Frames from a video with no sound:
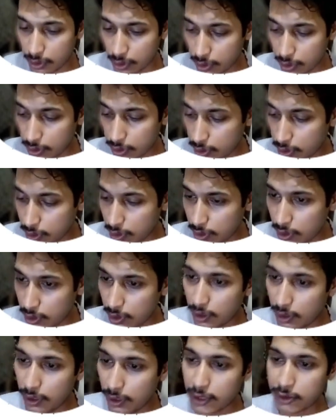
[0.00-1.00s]
Let's perform
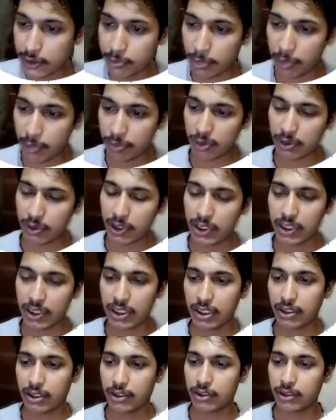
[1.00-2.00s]
the third
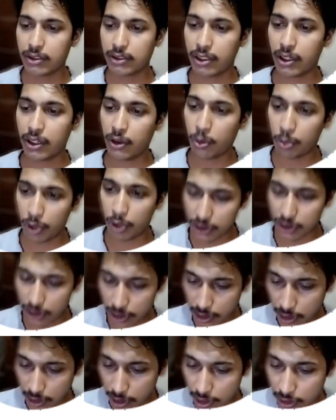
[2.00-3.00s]
operation. In third
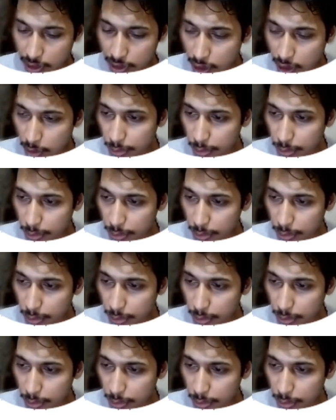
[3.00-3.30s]
operation what we do?